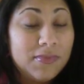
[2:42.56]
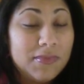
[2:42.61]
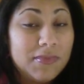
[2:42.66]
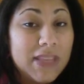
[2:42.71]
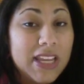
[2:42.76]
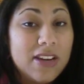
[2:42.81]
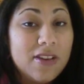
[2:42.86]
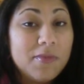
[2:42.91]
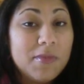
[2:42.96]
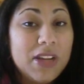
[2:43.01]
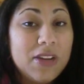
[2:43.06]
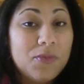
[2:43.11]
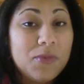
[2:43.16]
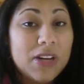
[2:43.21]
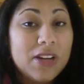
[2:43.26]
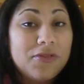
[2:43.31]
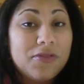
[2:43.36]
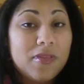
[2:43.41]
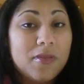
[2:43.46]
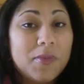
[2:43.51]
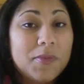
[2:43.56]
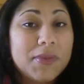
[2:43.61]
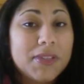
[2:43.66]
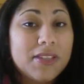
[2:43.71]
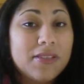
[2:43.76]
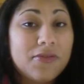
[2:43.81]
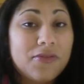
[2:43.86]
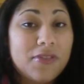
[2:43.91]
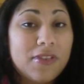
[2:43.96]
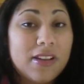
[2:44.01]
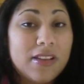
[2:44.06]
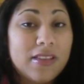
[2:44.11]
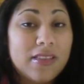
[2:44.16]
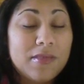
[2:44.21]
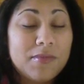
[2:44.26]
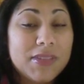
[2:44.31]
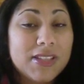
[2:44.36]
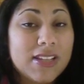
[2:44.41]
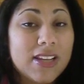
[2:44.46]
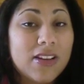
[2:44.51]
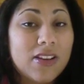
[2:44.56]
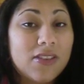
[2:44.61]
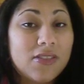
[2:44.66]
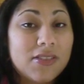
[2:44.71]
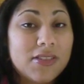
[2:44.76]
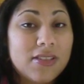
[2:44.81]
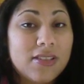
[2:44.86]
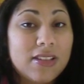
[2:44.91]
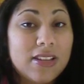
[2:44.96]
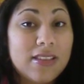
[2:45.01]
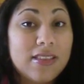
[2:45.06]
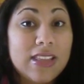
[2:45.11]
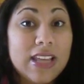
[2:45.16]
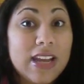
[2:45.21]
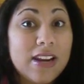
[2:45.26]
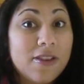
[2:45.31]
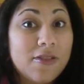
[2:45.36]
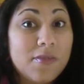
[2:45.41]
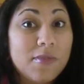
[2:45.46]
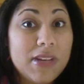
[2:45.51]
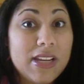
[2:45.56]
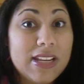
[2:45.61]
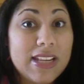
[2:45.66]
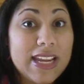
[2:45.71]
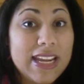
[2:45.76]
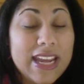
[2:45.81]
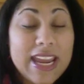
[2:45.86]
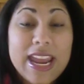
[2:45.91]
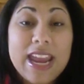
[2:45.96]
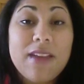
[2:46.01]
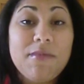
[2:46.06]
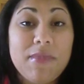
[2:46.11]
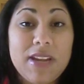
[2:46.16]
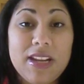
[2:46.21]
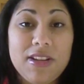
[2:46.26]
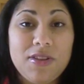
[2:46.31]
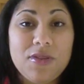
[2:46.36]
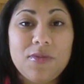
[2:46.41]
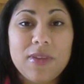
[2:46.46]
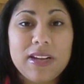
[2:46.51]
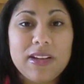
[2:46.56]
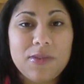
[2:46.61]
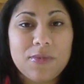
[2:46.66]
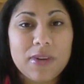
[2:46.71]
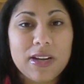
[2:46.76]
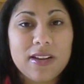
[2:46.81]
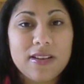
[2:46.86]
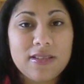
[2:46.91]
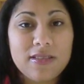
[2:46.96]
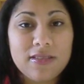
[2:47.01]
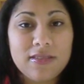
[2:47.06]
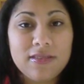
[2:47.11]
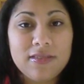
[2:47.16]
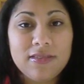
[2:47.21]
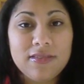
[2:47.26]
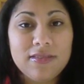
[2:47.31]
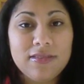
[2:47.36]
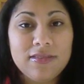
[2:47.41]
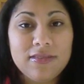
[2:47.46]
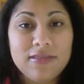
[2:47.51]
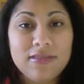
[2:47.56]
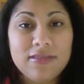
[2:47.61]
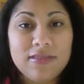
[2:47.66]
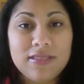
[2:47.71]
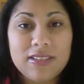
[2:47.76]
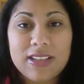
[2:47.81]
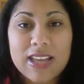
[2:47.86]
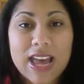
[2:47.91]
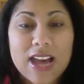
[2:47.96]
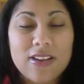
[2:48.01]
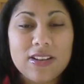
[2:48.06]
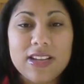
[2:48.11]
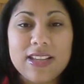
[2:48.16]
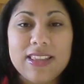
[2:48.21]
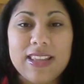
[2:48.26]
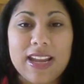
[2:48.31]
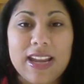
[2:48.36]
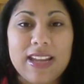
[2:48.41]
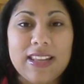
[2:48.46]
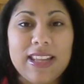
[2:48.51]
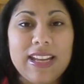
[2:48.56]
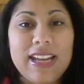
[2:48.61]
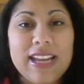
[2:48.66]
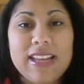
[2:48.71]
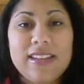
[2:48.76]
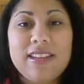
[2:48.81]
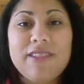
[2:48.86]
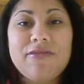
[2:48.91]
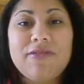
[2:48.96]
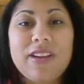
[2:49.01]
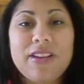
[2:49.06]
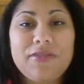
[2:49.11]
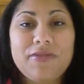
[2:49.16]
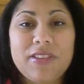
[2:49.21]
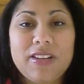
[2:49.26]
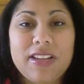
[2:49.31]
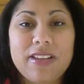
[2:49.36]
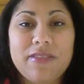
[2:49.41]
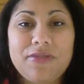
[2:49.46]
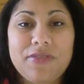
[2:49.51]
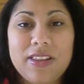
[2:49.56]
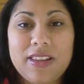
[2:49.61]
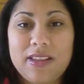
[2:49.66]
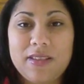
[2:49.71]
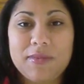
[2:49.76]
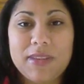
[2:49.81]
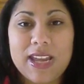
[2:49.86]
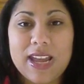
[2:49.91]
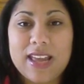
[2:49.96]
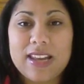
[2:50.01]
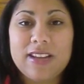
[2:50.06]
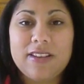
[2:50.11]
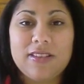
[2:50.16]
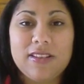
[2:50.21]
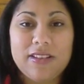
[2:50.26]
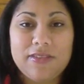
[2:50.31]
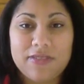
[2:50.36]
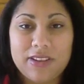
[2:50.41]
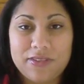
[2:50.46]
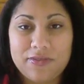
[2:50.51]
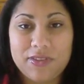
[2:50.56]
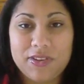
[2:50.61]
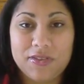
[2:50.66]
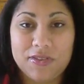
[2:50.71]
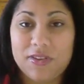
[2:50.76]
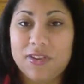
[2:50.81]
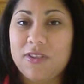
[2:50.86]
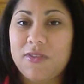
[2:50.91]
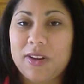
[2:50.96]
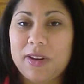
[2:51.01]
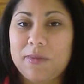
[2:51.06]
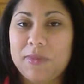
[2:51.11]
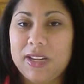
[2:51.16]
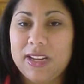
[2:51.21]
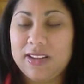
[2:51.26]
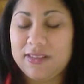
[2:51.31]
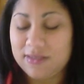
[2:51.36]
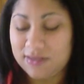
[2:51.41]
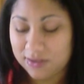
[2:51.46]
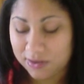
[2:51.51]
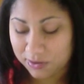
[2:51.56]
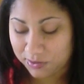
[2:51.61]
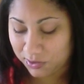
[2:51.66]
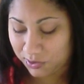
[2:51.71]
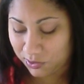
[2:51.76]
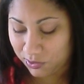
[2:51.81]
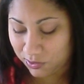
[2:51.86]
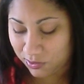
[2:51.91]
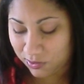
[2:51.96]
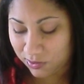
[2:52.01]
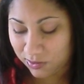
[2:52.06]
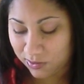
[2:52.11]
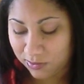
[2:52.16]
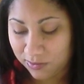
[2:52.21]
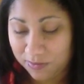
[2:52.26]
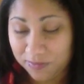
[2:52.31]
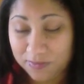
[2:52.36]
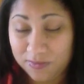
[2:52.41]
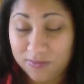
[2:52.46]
They don't mean well for themselves. They can't mean you any well. How could they? They can't live right for them. How they gonna live right for you? You know what I mean? So you